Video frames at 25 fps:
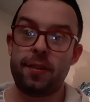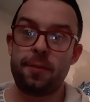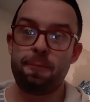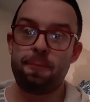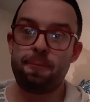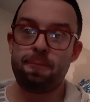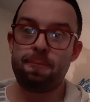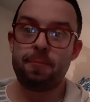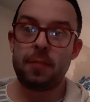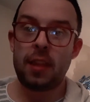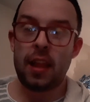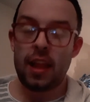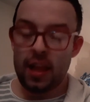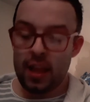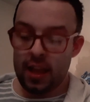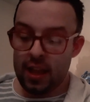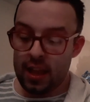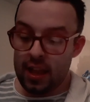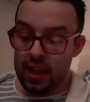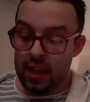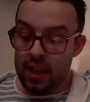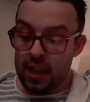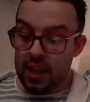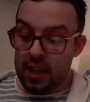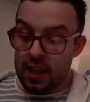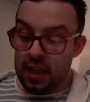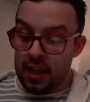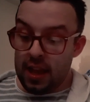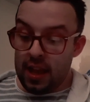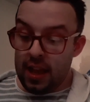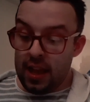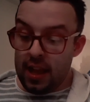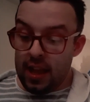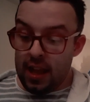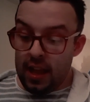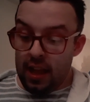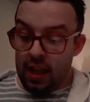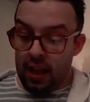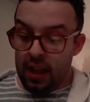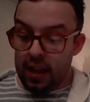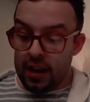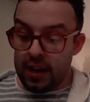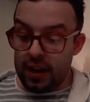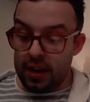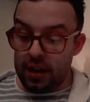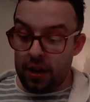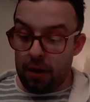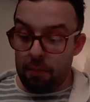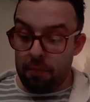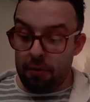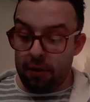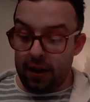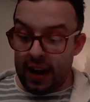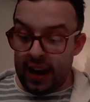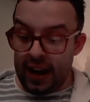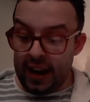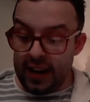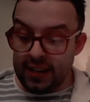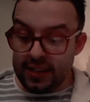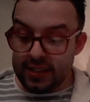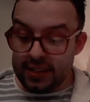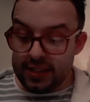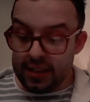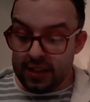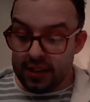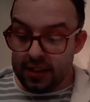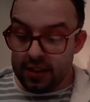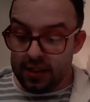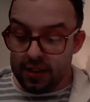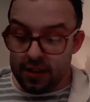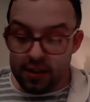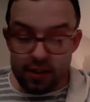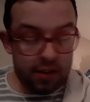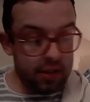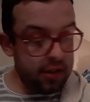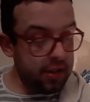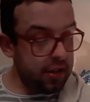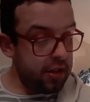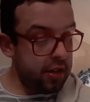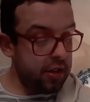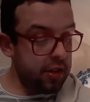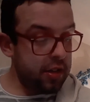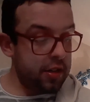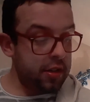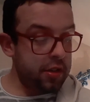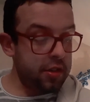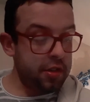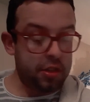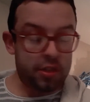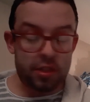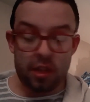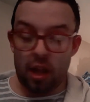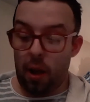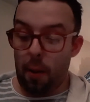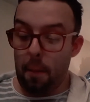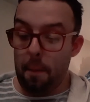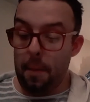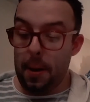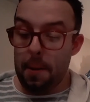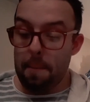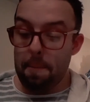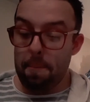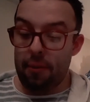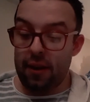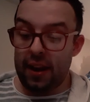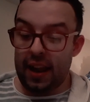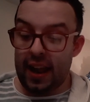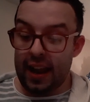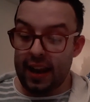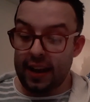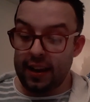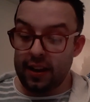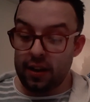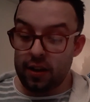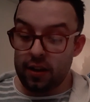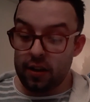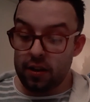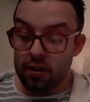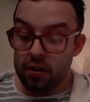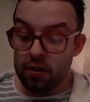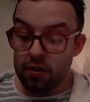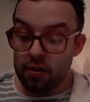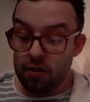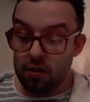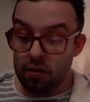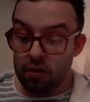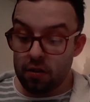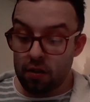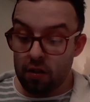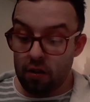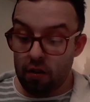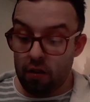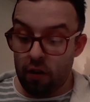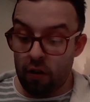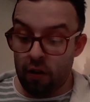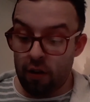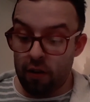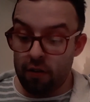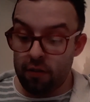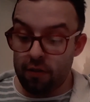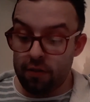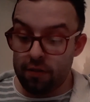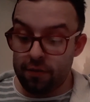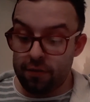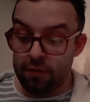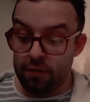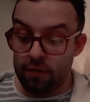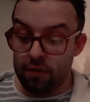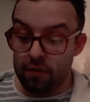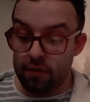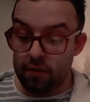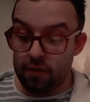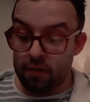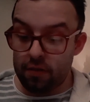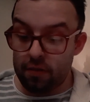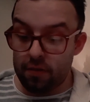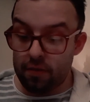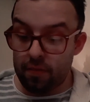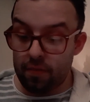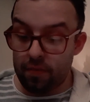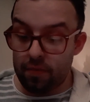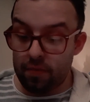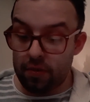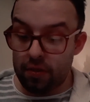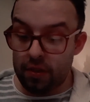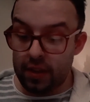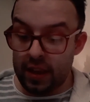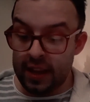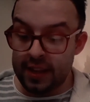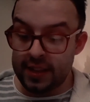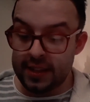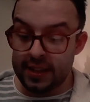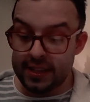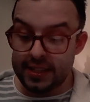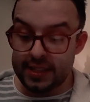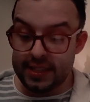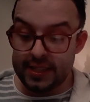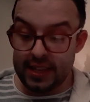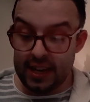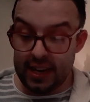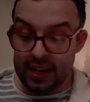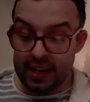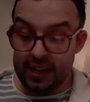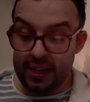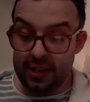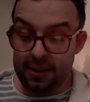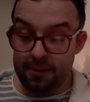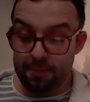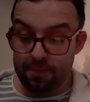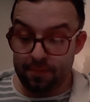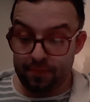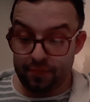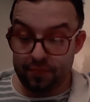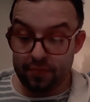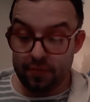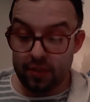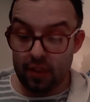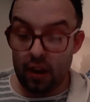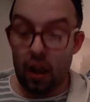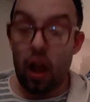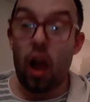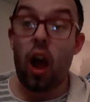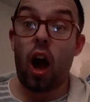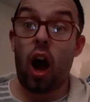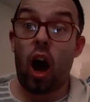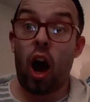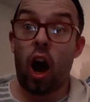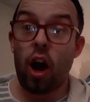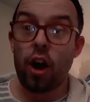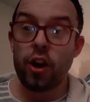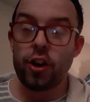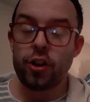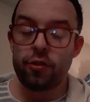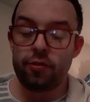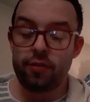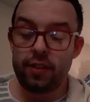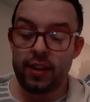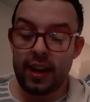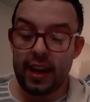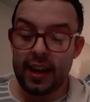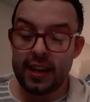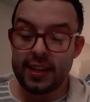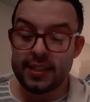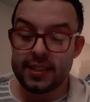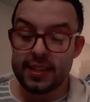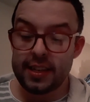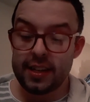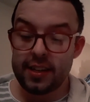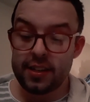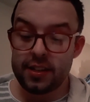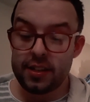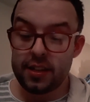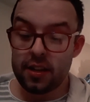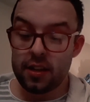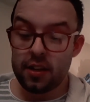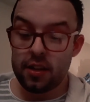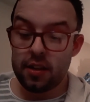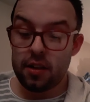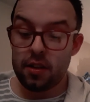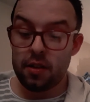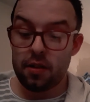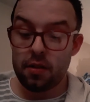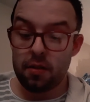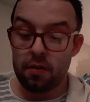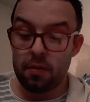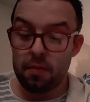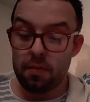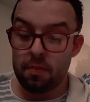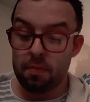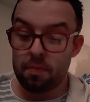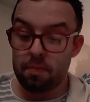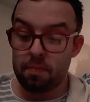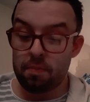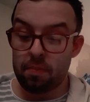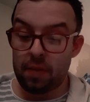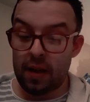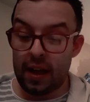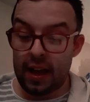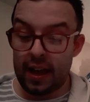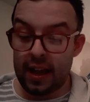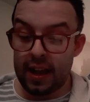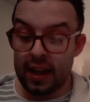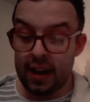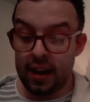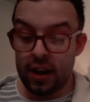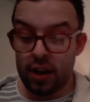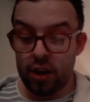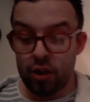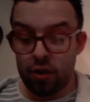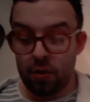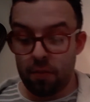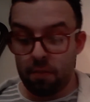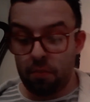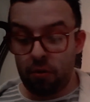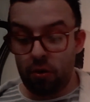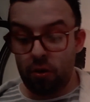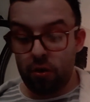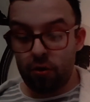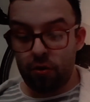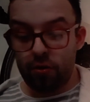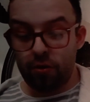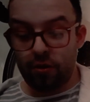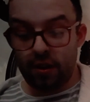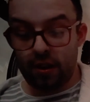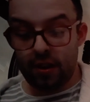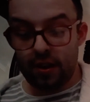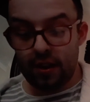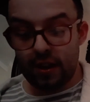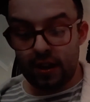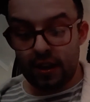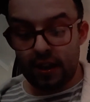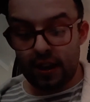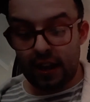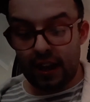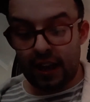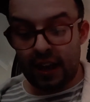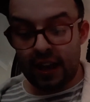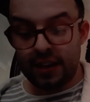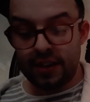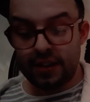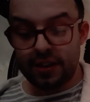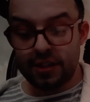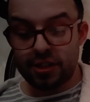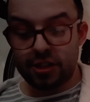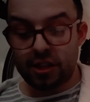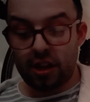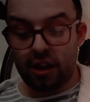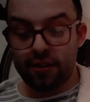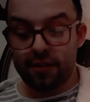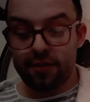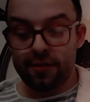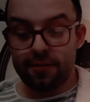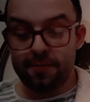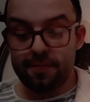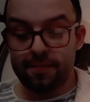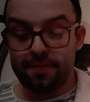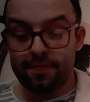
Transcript: And then number 8, some blank in the sea are created by the moon and the sun.